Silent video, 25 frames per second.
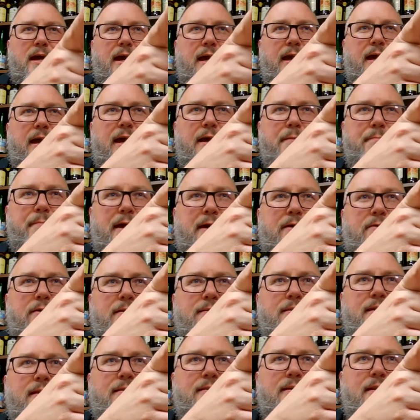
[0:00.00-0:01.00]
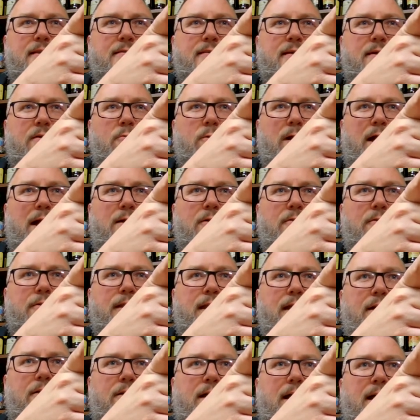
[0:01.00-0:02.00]
And Matt Kresge says, wow,
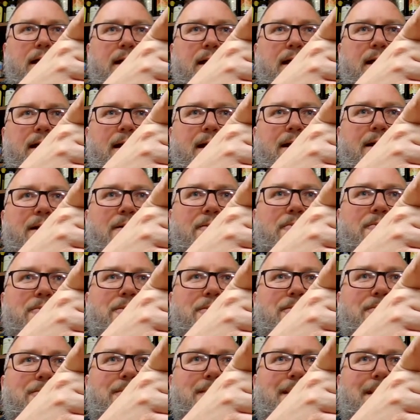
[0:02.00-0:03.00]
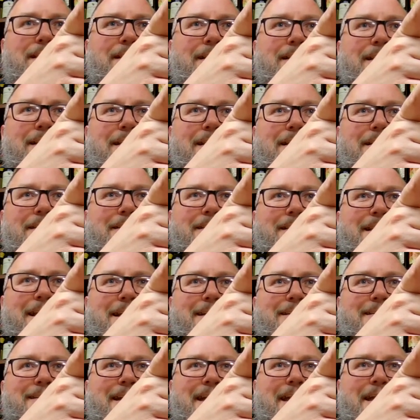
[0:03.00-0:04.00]
now how to say the
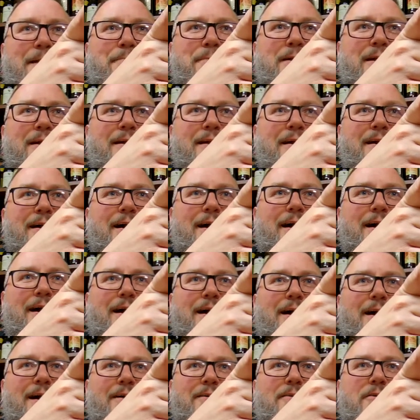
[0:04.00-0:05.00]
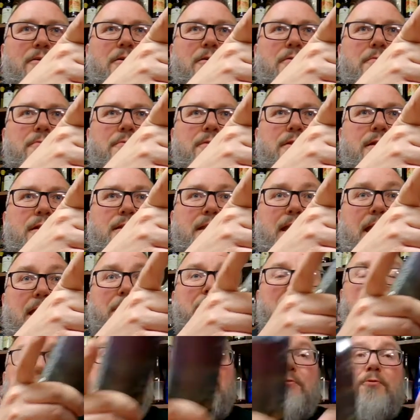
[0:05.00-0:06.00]
last name. Name
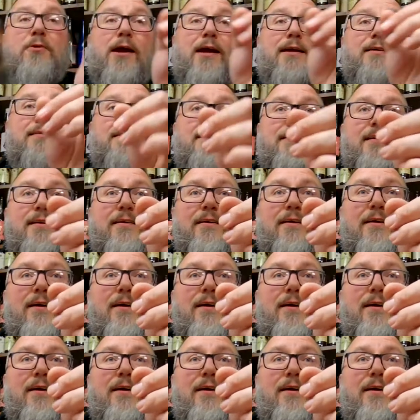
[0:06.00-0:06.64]
impressed.